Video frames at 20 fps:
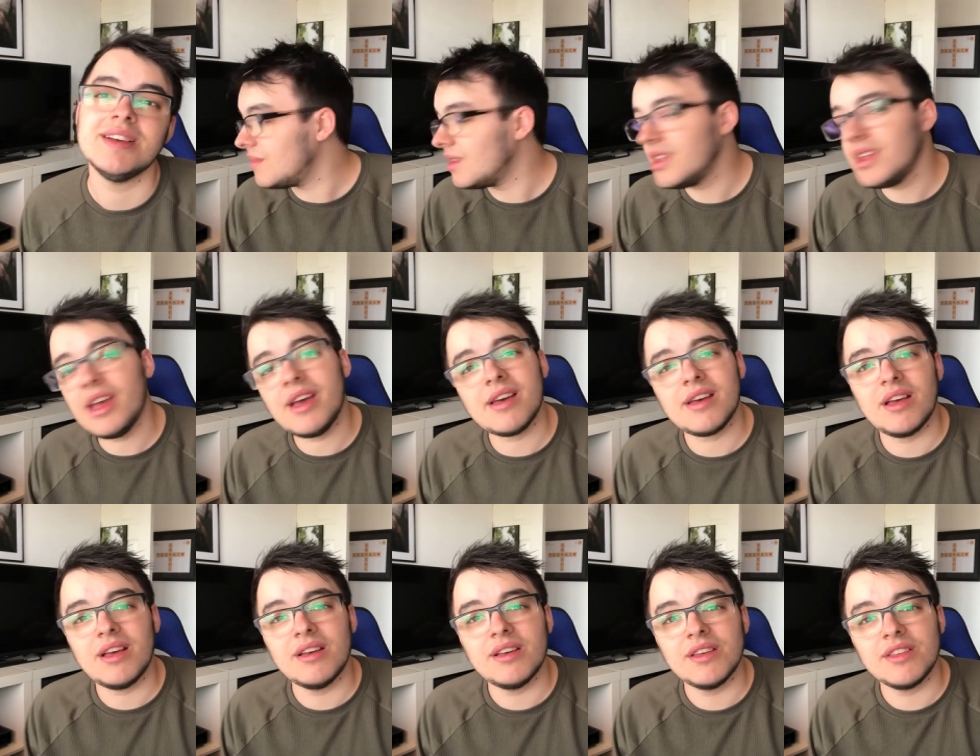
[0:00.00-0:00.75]
And
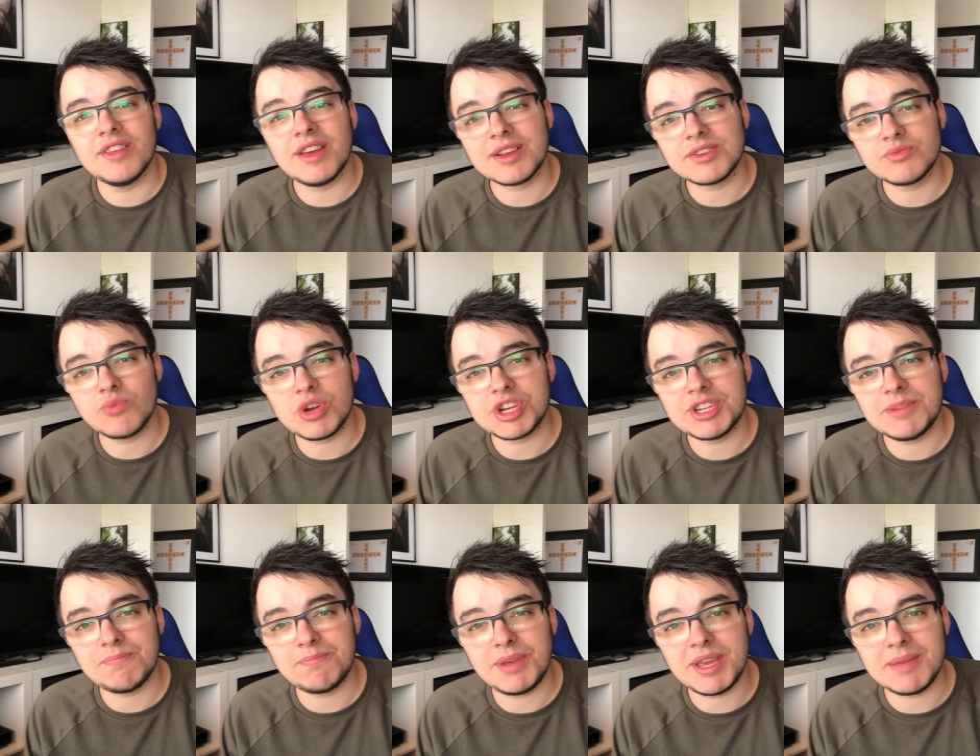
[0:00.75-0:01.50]
yeah, thanks for
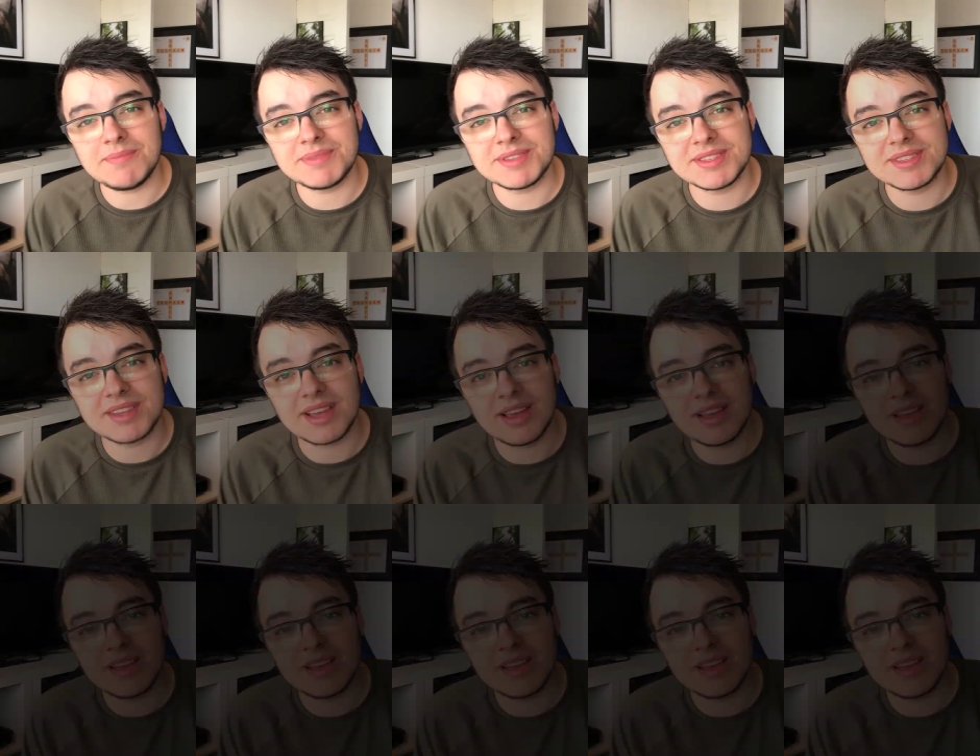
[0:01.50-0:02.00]
watching, peeps.